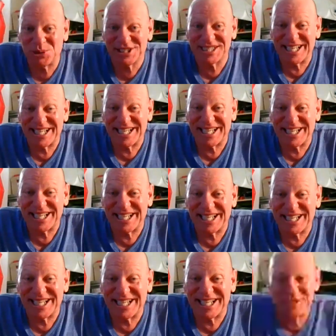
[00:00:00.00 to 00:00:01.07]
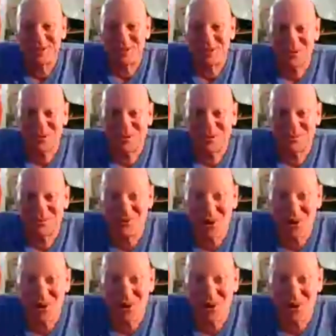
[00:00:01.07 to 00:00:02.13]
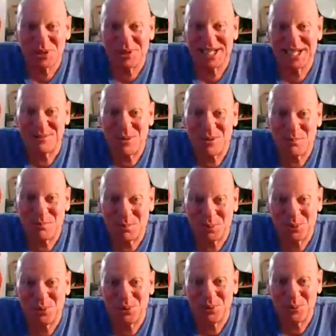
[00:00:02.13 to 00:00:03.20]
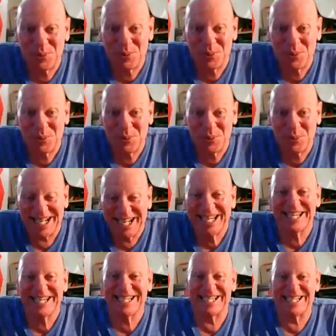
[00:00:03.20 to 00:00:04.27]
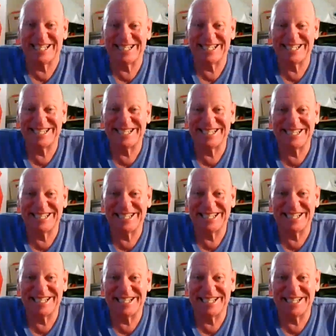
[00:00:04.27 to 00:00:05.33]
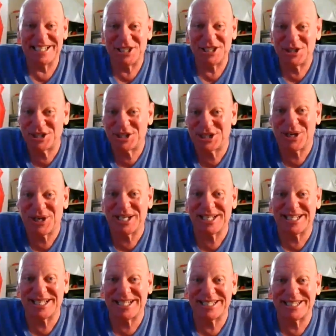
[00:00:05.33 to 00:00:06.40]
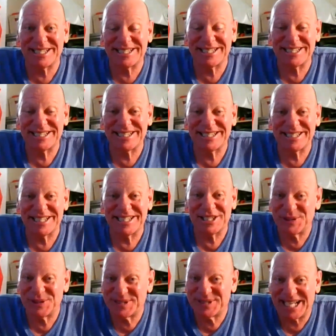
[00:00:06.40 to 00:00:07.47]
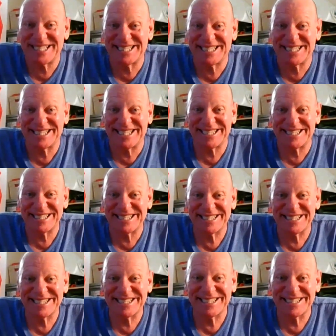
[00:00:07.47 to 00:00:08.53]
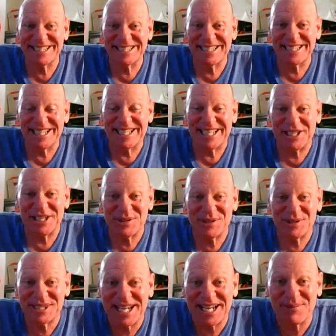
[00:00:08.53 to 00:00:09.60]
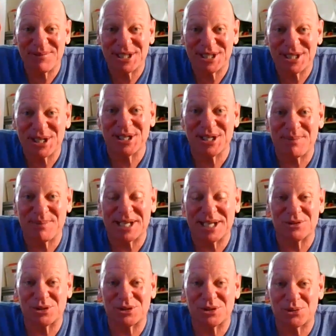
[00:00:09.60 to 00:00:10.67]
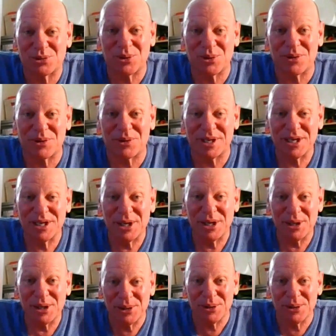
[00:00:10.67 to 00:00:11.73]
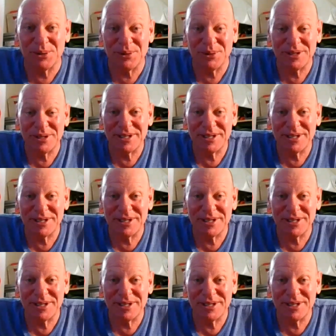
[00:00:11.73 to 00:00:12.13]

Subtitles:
You did due diligence as one of the admits. You wrote on it in blue wet ink. You signed it. You dated it. And you returned it back to the drawer who